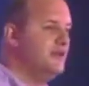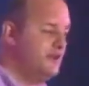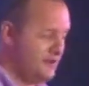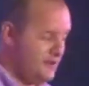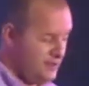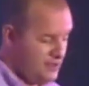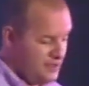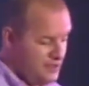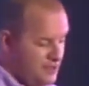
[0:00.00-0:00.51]

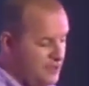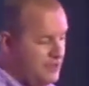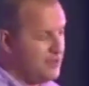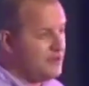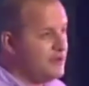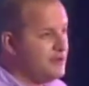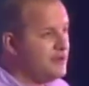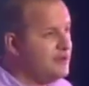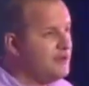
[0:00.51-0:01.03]
point of
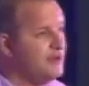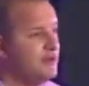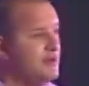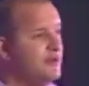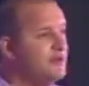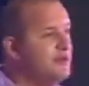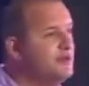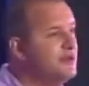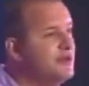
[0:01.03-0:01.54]
concern
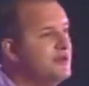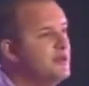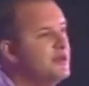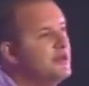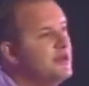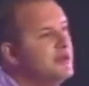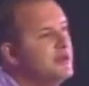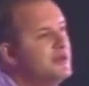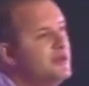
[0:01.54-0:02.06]

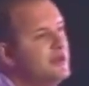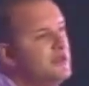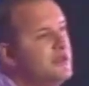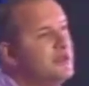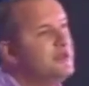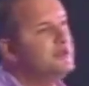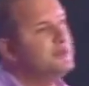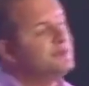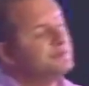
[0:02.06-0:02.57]
is
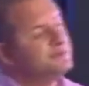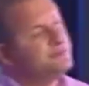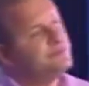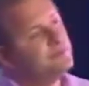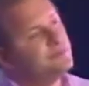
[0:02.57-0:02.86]
the